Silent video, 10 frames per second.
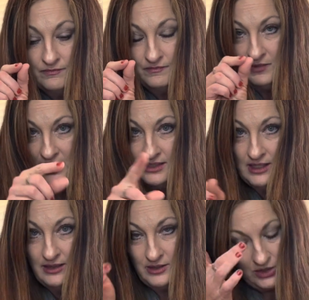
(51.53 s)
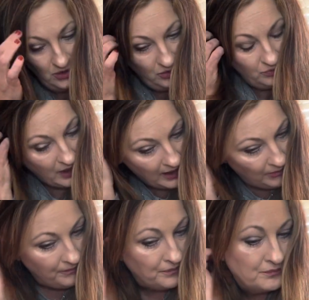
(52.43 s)
He said to
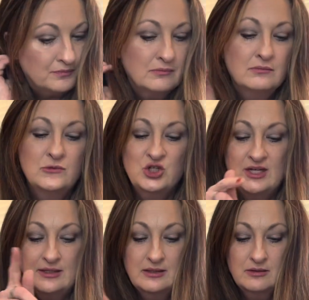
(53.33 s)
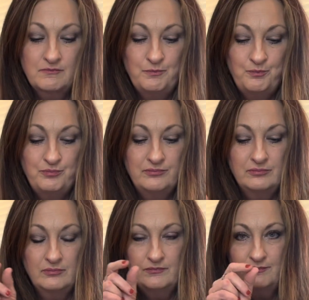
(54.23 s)
just
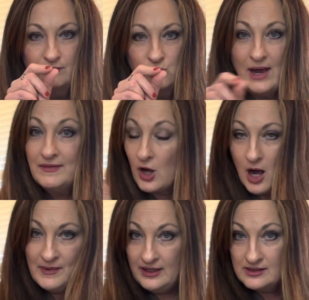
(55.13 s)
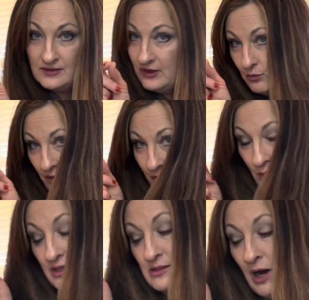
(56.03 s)
write in the comments if you
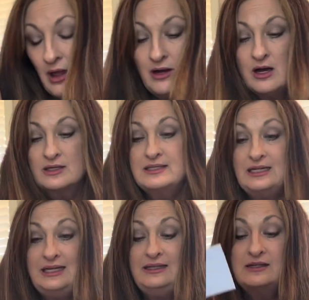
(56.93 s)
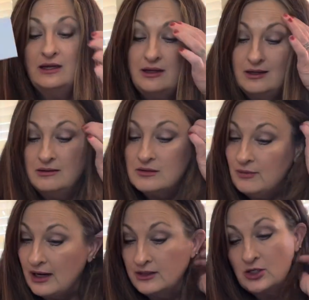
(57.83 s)
wanted some hollyhock seeds, and
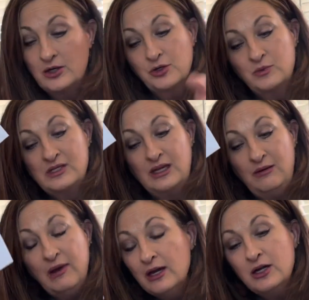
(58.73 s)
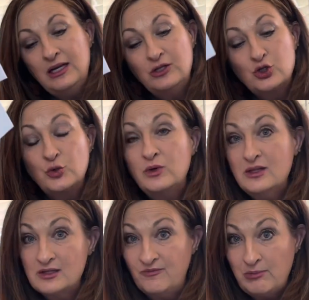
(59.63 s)
my daughter was getting married and she wanted
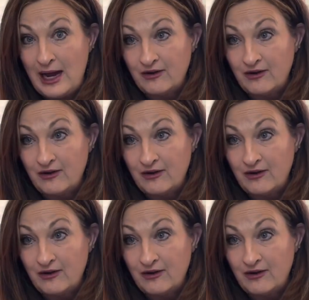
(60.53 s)
some black